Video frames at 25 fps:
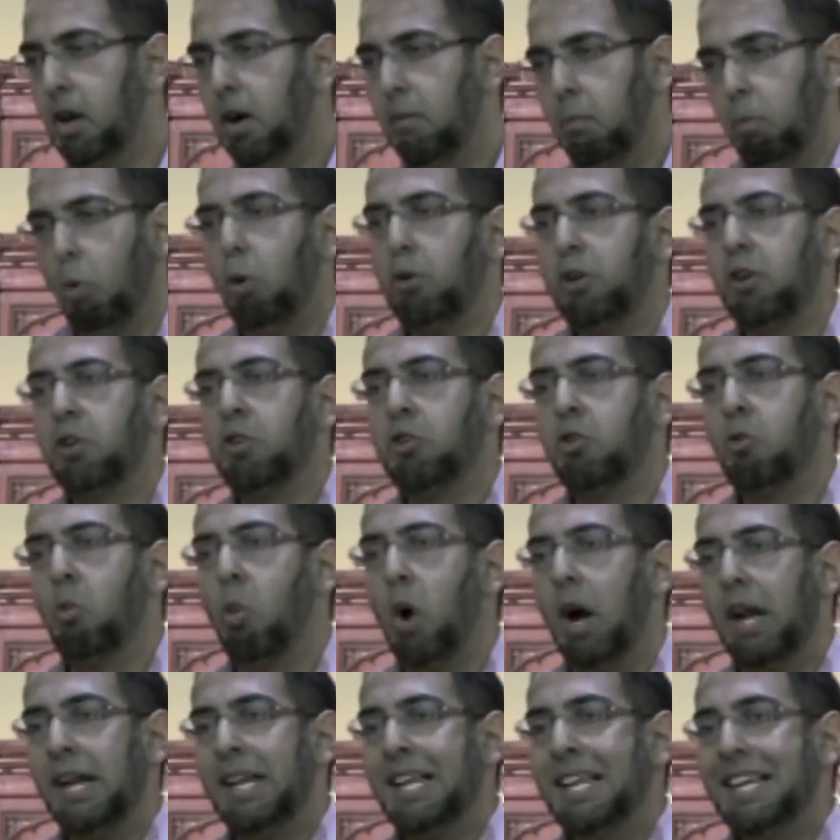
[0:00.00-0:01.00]
brought into
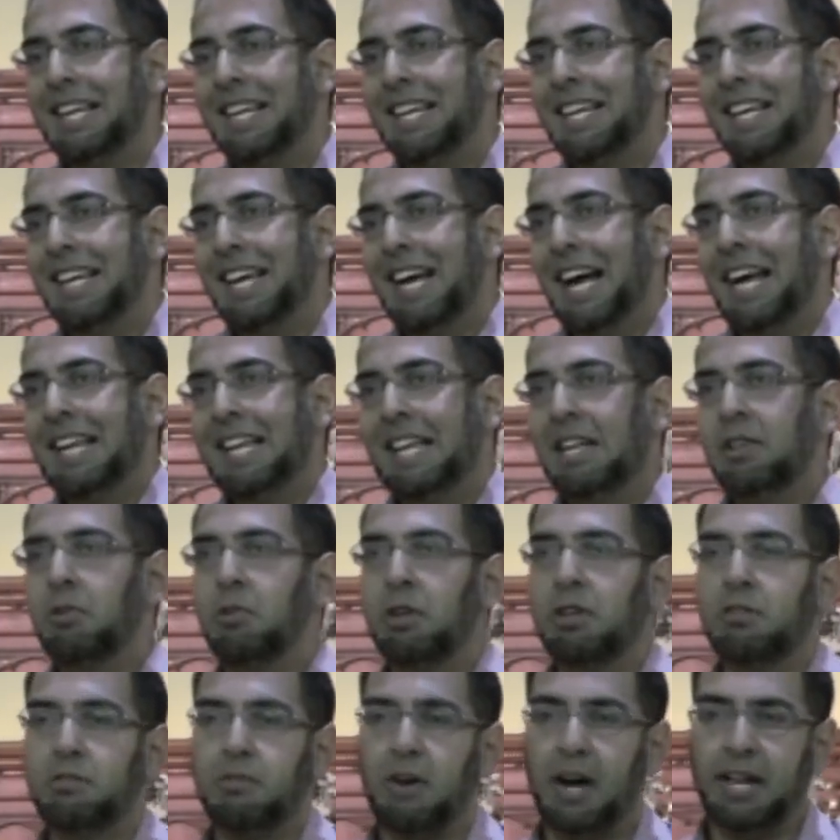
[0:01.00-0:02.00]
one and into
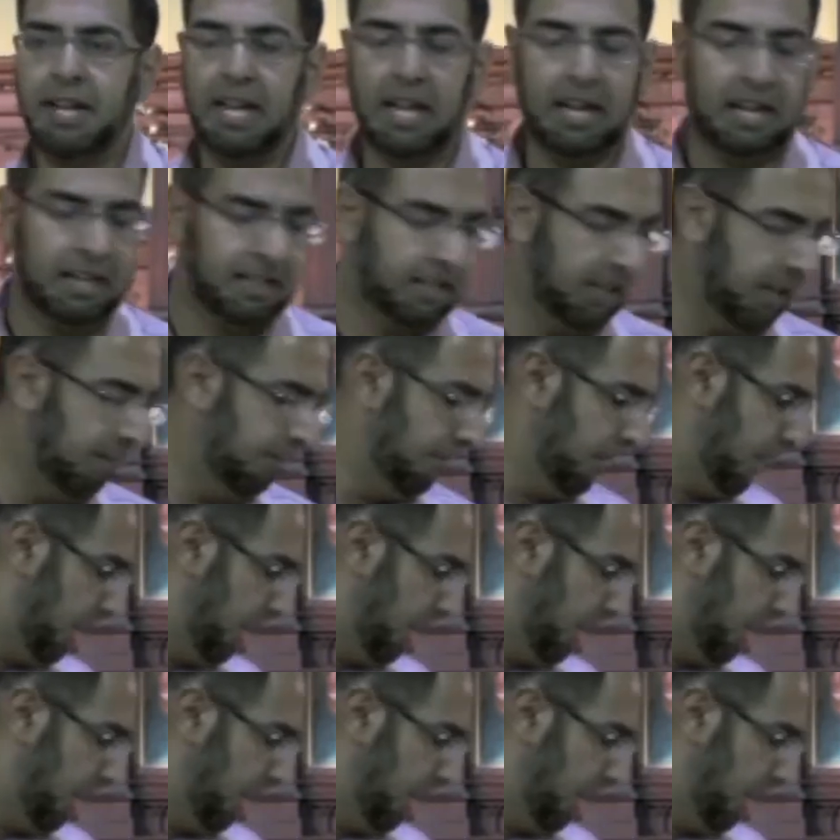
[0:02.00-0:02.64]
its finality